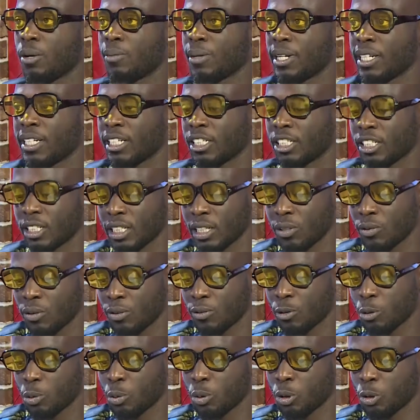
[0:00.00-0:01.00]
initially we've
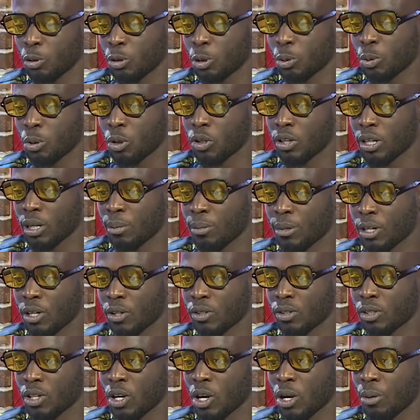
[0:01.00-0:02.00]
spoken
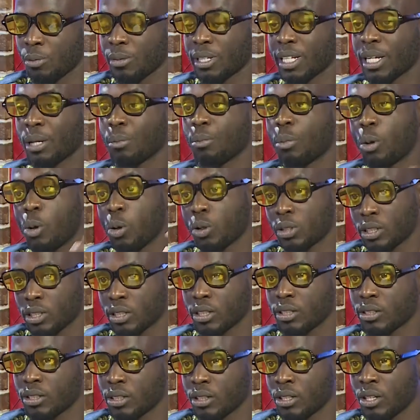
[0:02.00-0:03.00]
about the
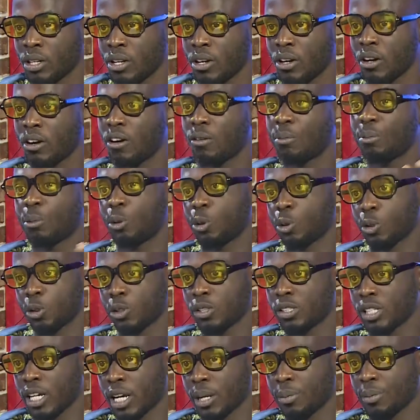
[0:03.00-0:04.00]
importance of
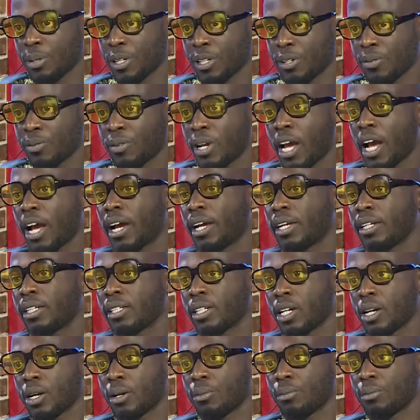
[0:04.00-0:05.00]
prototyping
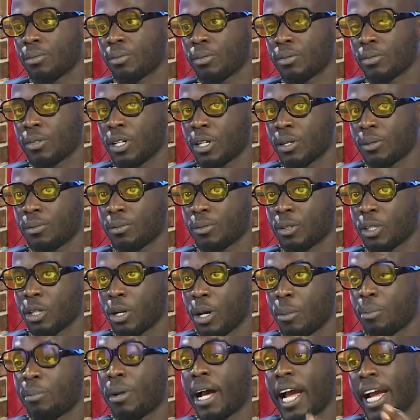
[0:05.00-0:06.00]

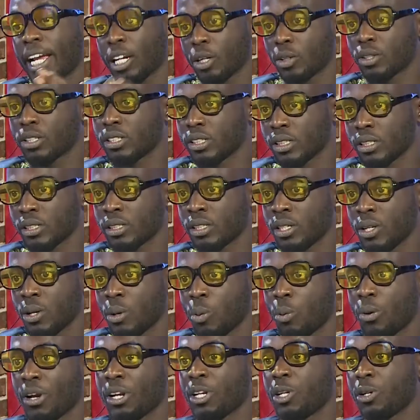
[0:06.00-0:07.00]
and piloting
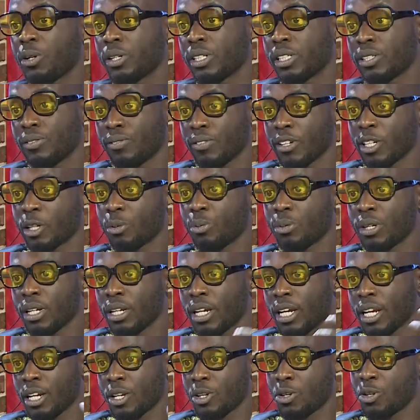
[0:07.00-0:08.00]
when you're developing
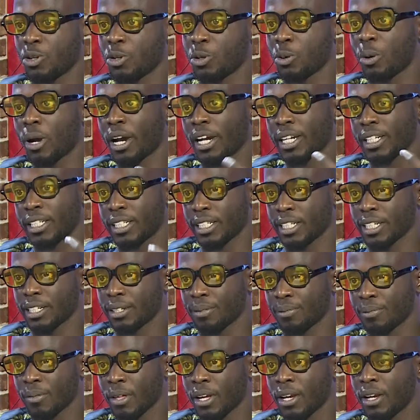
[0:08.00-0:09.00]
a new idea.
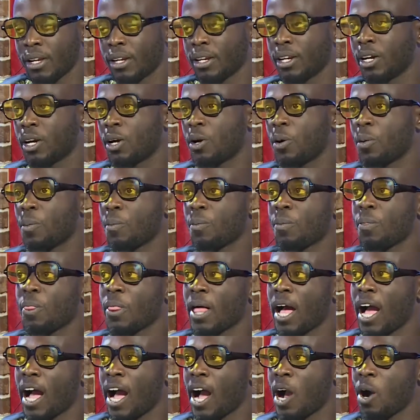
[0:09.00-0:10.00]
Now,
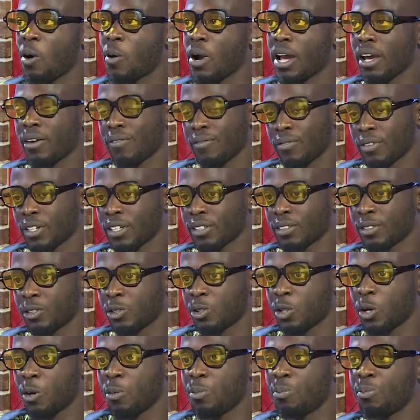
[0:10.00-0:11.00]
however,
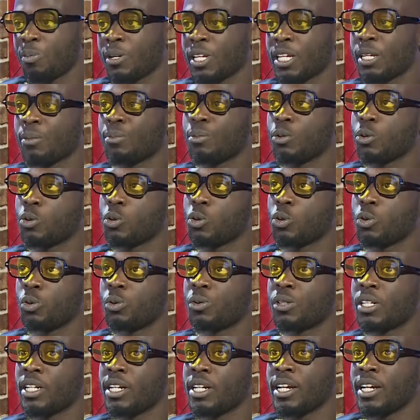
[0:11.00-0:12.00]
some people
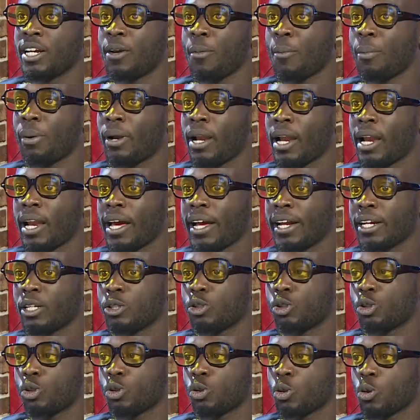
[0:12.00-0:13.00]
plan
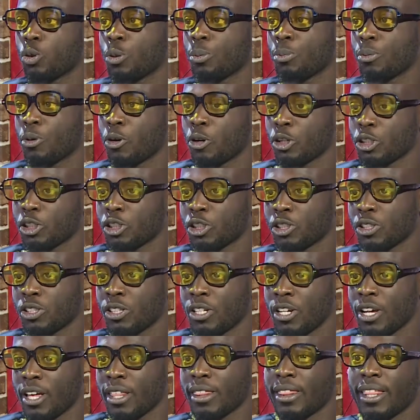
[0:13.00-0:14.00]
so much
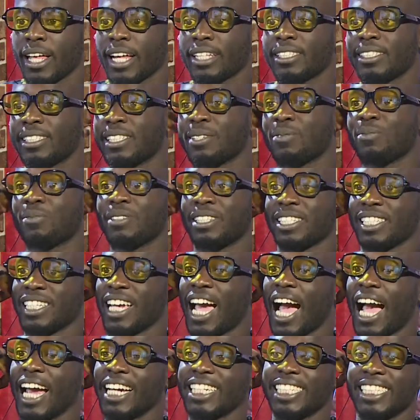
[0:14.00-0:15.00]
that the
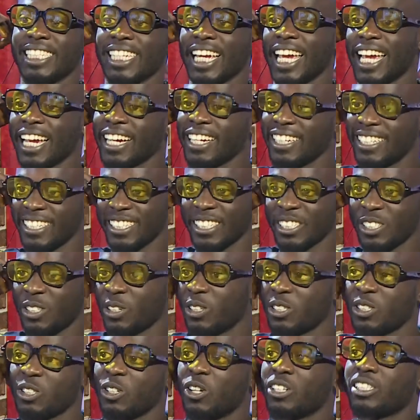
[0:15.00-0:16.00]
idea
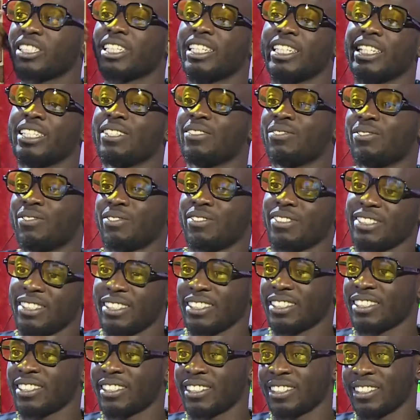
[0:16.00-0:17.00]
does not leave
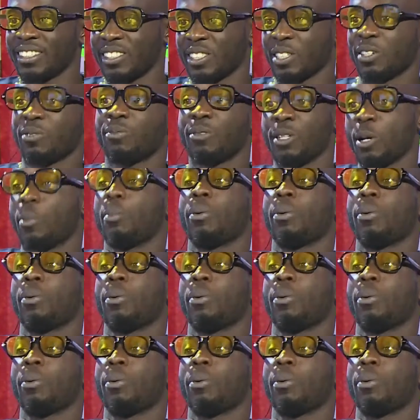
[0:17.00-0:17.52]
the plan.